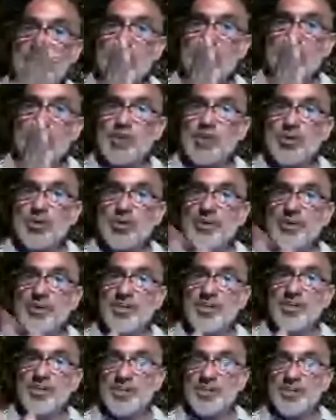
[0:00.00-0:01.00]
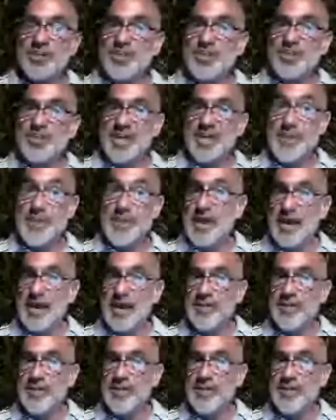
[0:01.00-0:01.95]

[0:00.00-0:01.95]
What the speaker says: certain decisions that I made.